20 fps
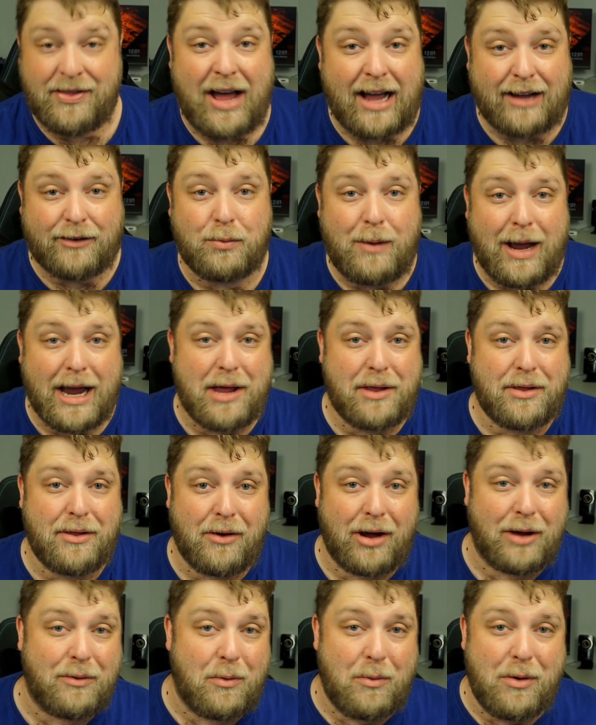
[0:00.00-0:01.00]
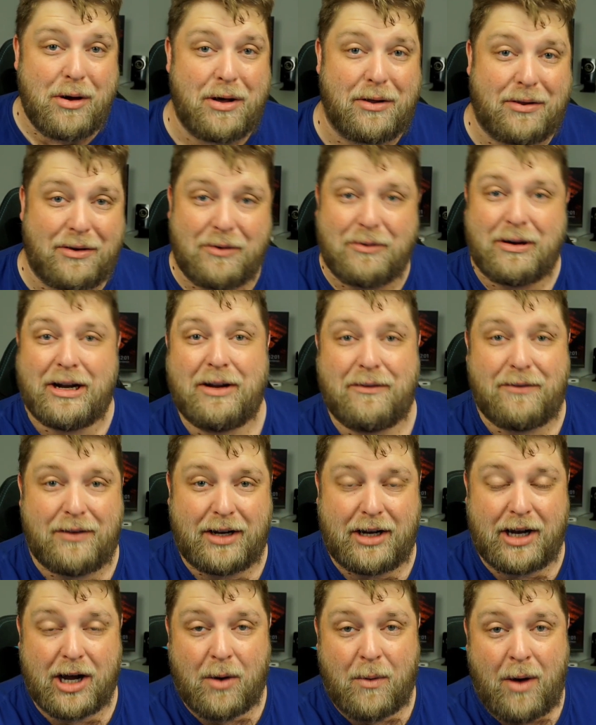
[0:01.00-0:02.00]
And that's why I thought it were worth doing a
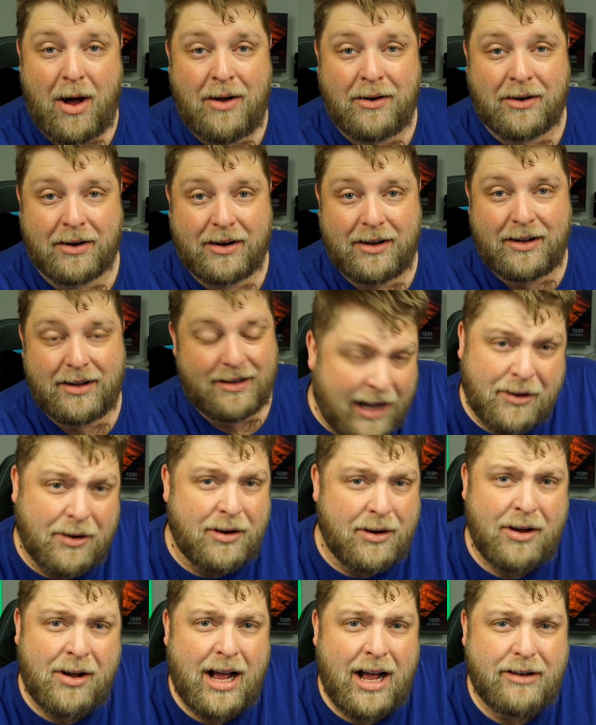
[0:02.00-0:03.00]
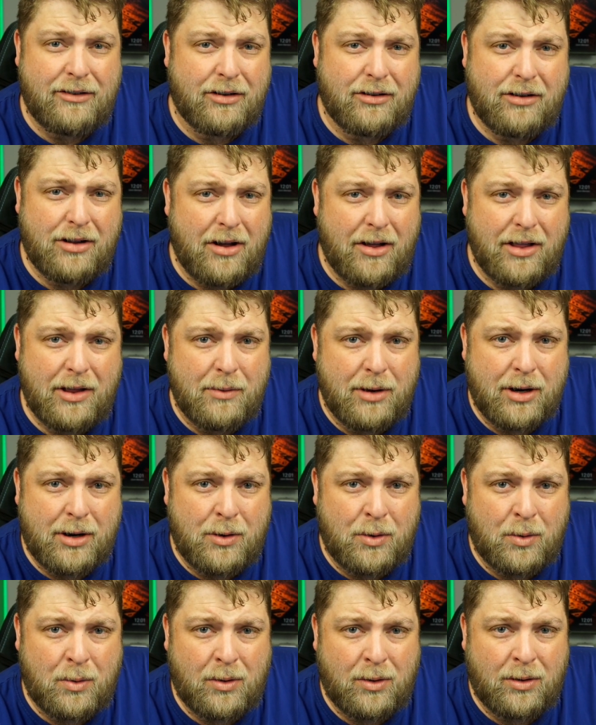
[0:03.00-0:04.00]
video on. I don't know, I just thought they were
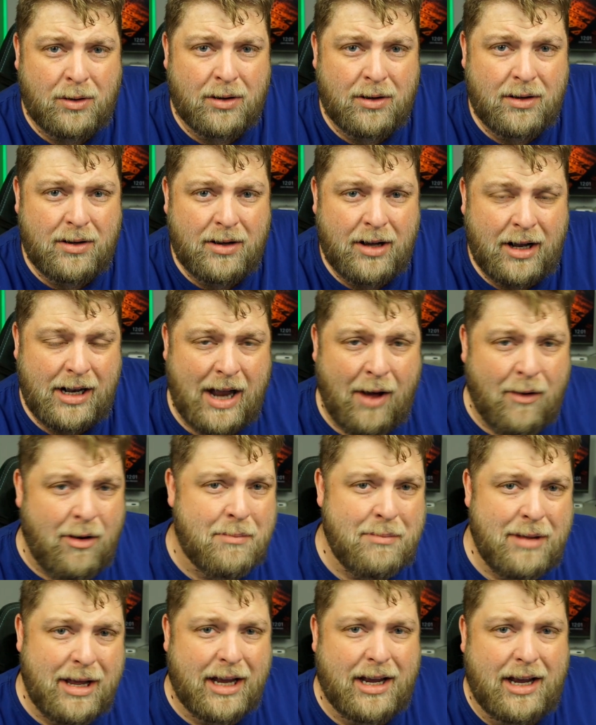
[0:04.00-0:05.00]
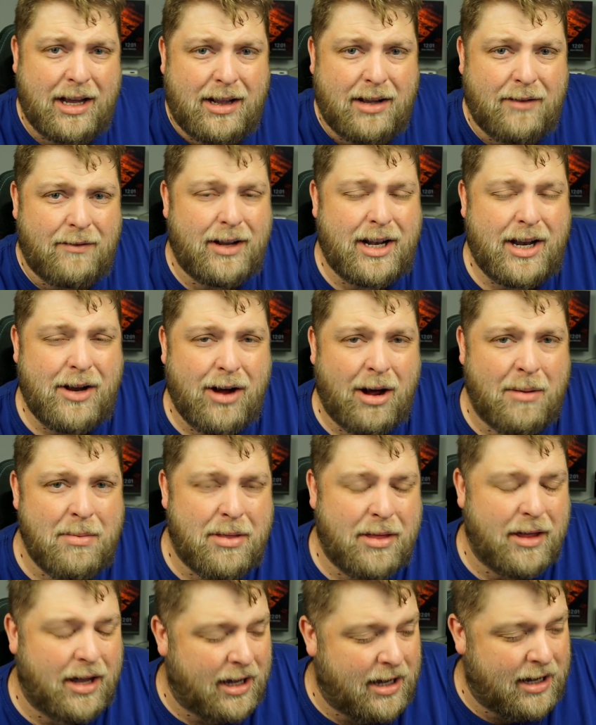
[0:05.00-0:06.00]
cool. And now I'm making the video, I'm
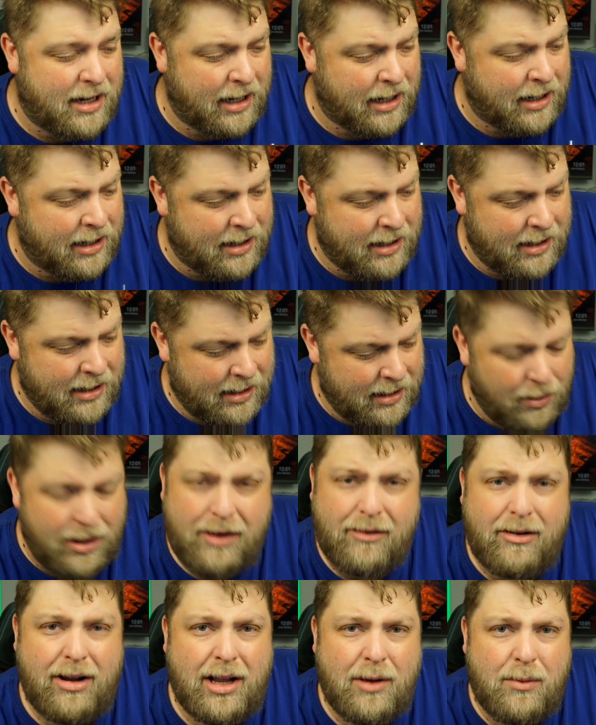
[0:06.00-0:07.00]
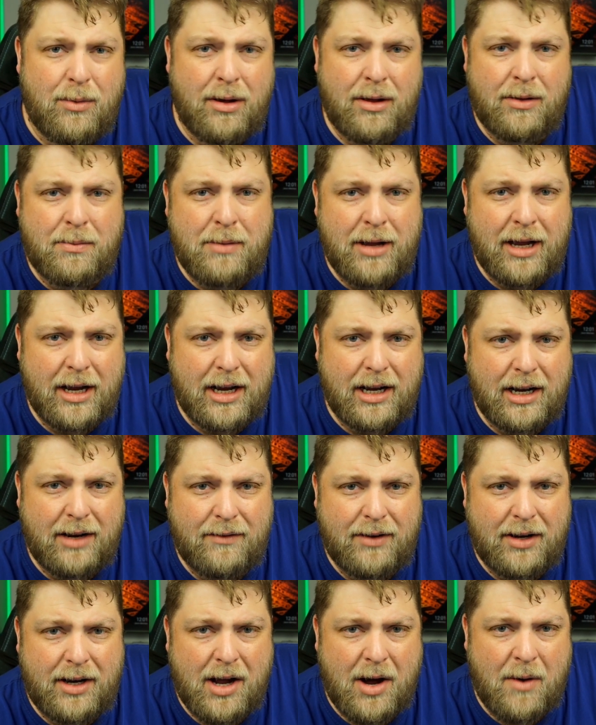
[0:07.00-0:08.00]
thinking, were they really worth making a
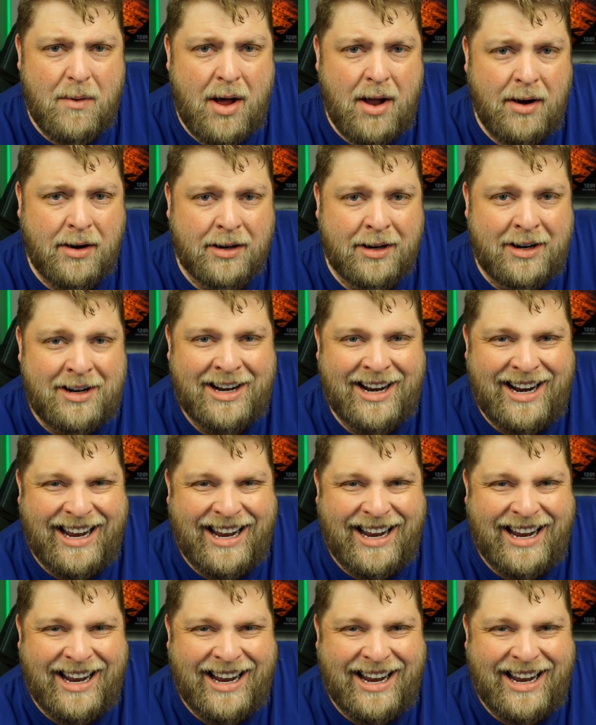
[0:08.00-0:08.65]
video on?